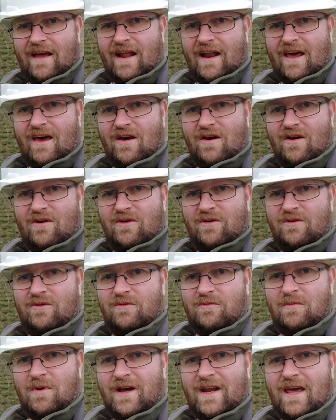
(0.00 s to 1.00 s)

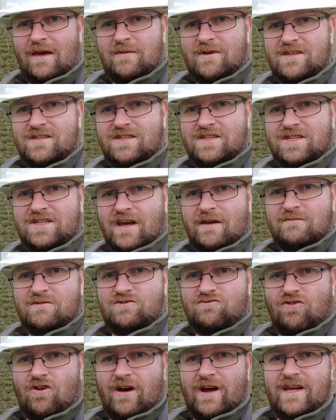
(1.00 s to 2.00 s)
Hello, my name is
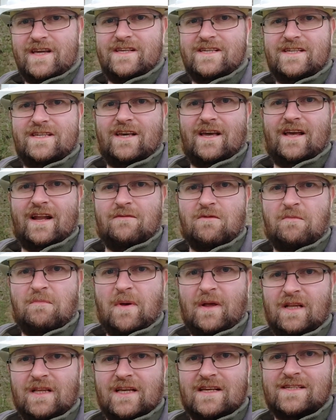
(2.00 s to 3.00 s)
James Wright and I'm a
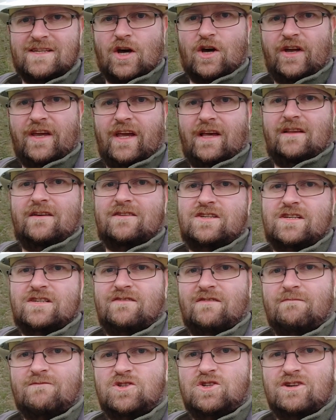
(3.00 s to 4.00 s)
buildings
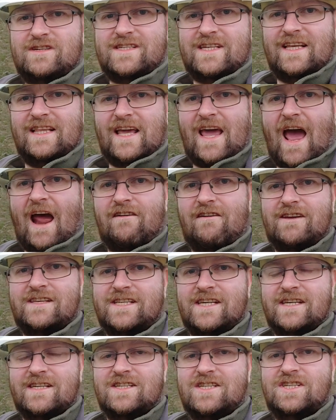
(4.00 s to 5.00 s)
archaeologist from Triskele
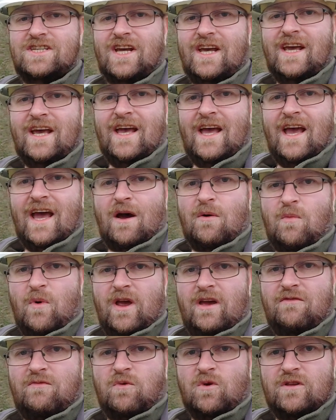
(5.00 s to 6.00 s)
Heritage, and
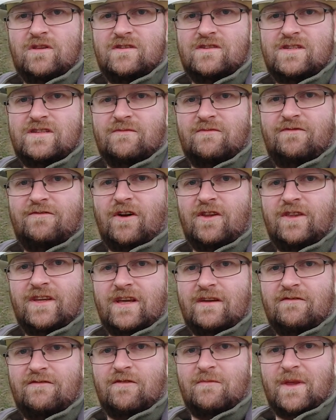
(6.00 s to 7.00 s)
we have won some
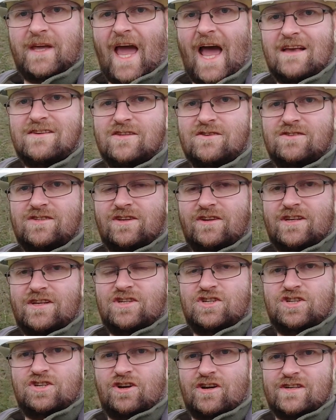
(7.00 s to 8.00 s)
funding from the Castle
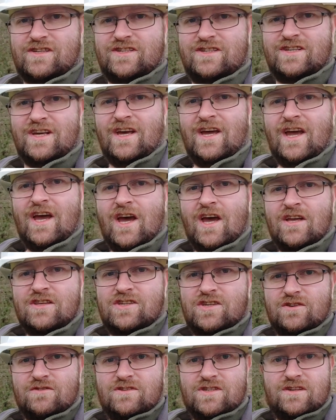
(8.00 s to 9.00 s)
Studies Trust
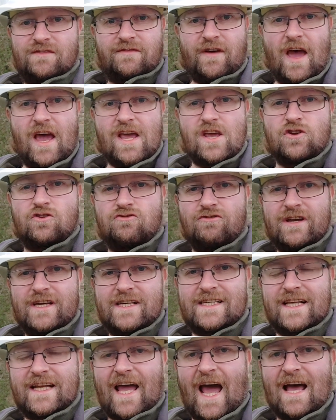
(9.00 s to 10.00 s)
to survey
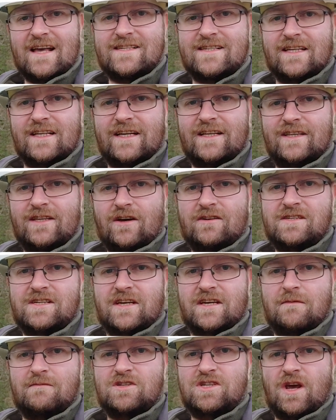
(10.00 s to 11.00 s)
Greasley Castle in
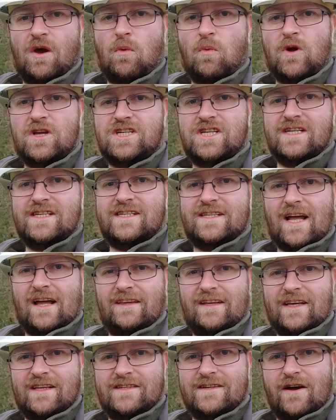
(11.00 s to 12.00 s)
Nottinghamshire, which is
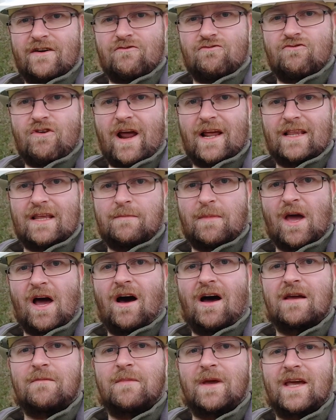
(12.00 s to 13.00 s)
standing directly
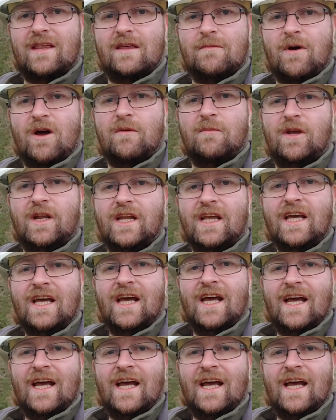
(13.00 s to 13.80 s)
behind me at the moment.